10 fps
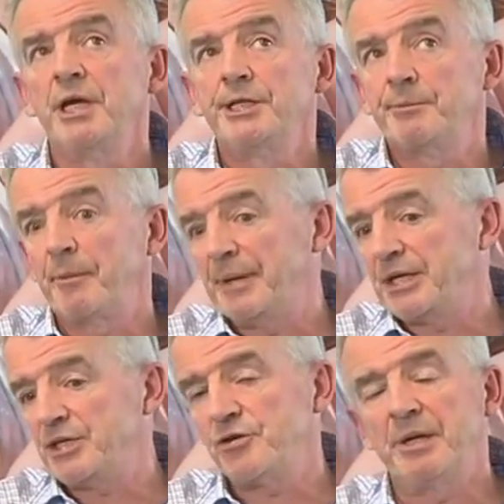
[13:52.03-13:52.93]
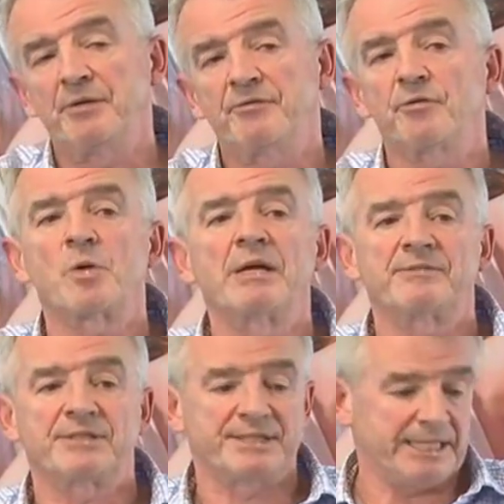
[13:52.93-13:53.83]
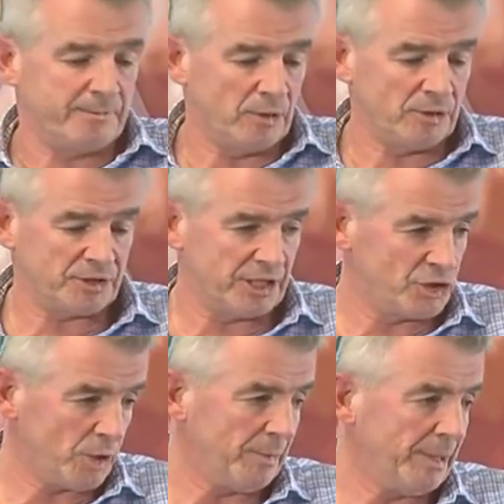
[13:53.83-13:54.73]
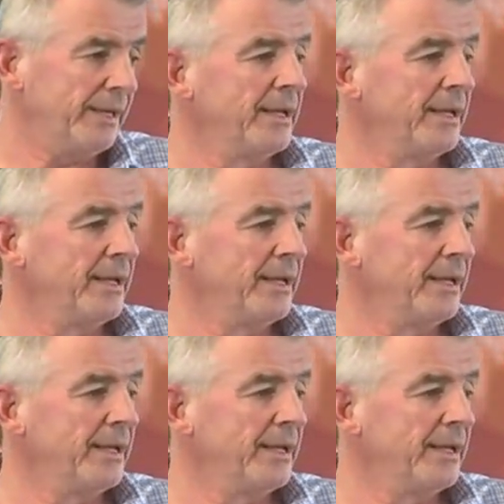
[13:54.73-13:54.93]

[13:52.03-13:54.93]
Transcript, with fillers: the probationary period from 12 to 6 months in Germany.